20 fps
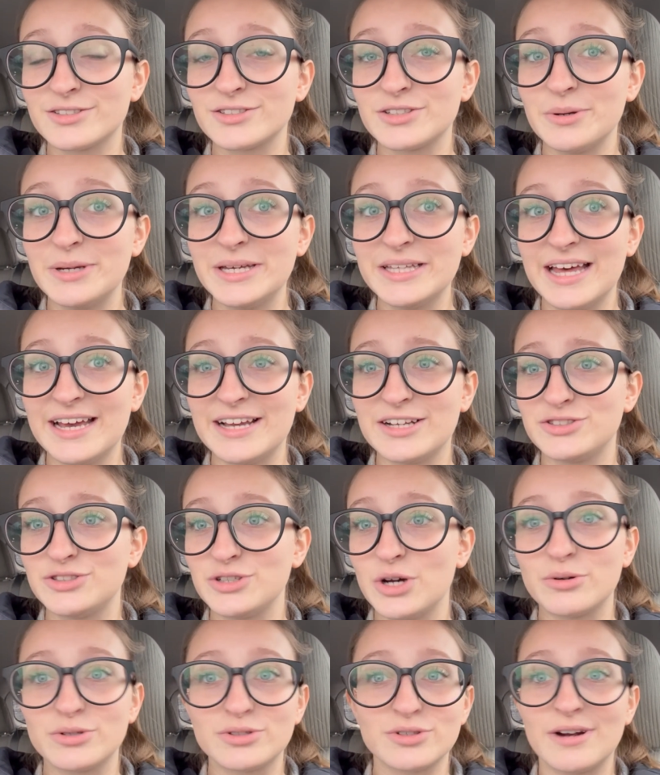so he like
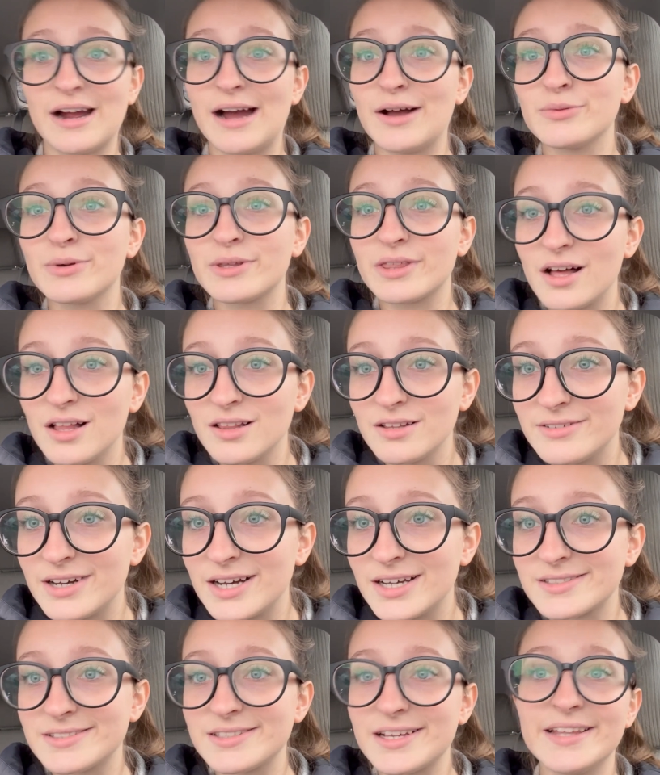jokes around with all of
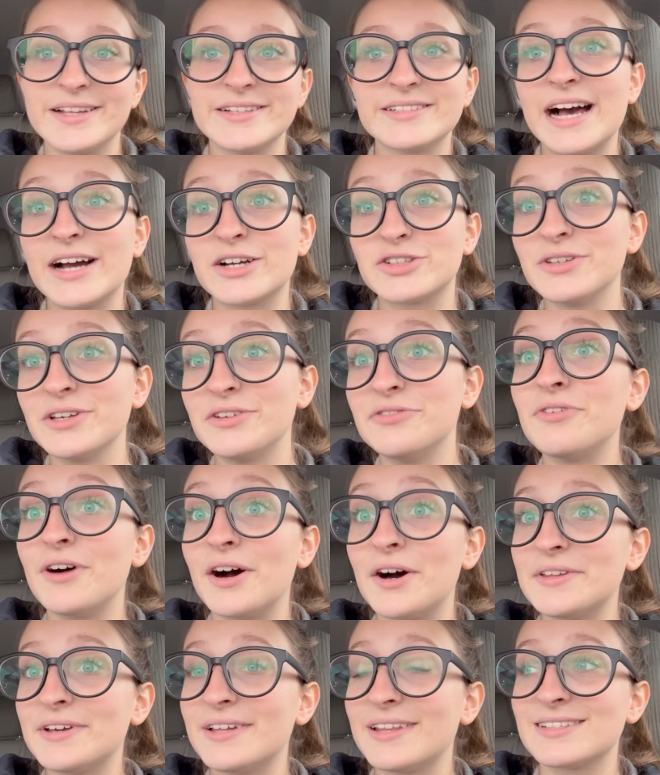us and it's actually
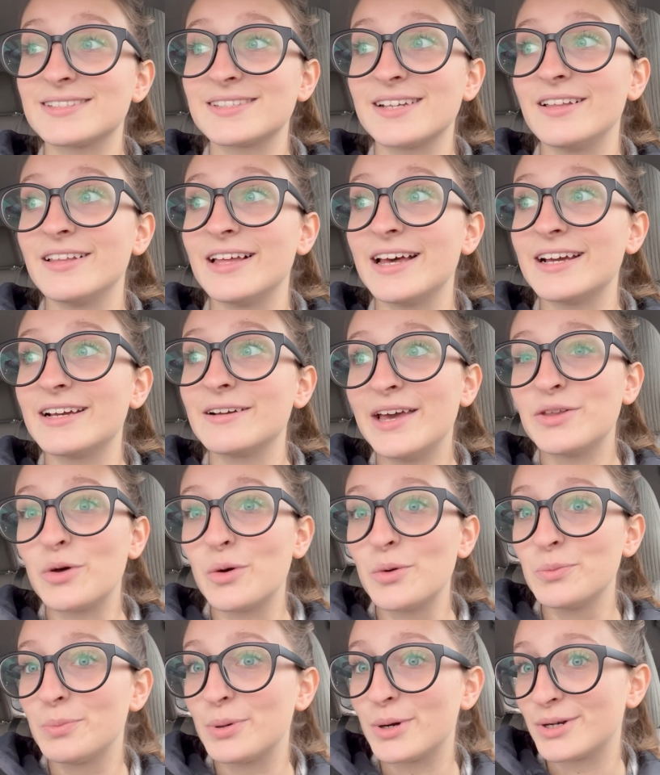fun and it's not like an
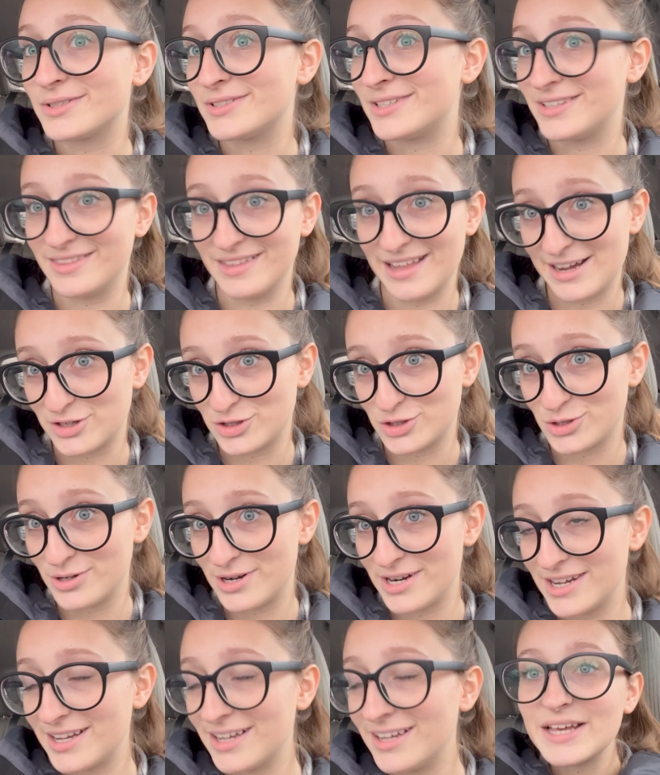old person
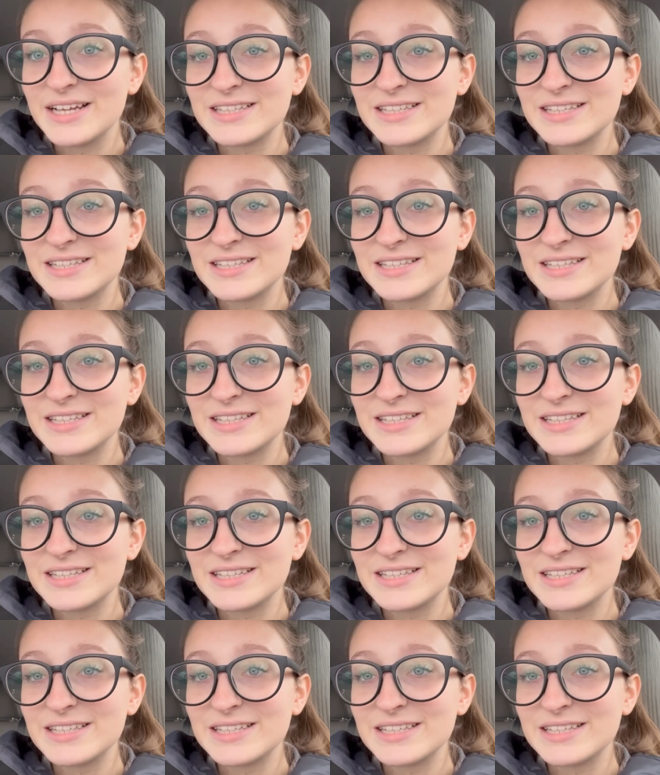lecturing.